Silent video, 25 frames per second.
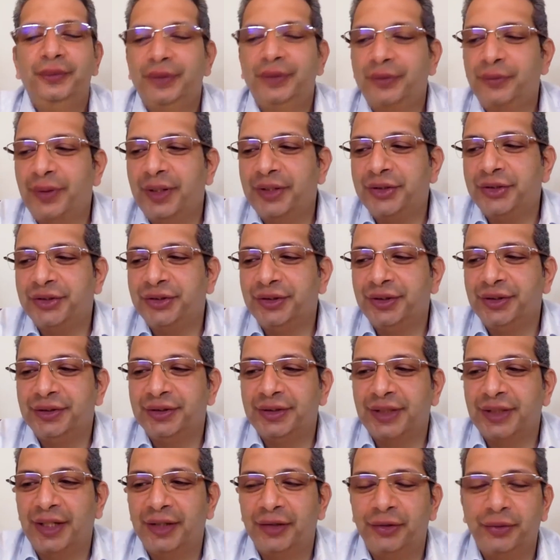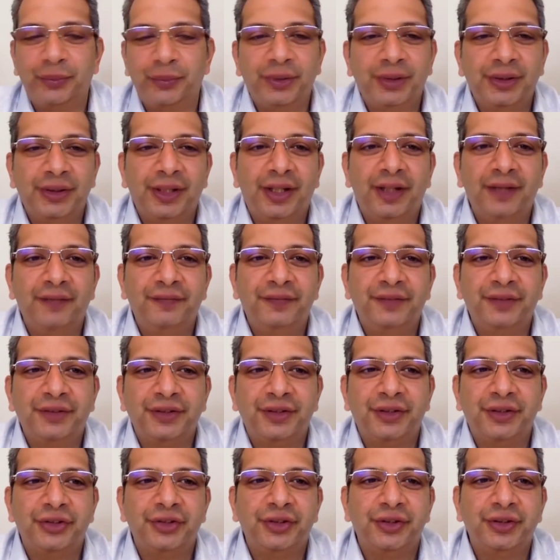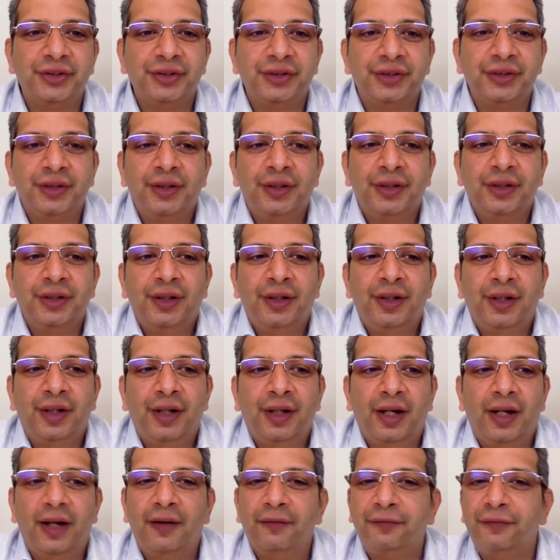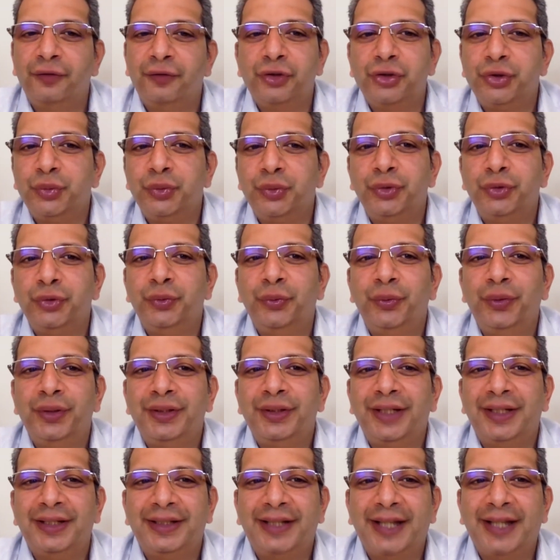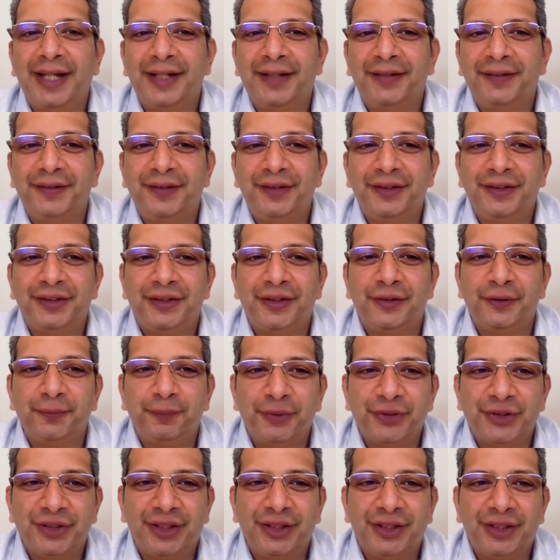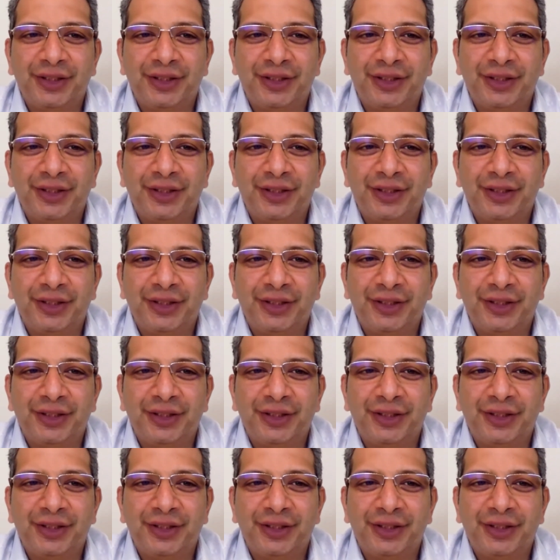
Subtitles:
questions and doing live discussions. For sure, no one can guarantee it's 100%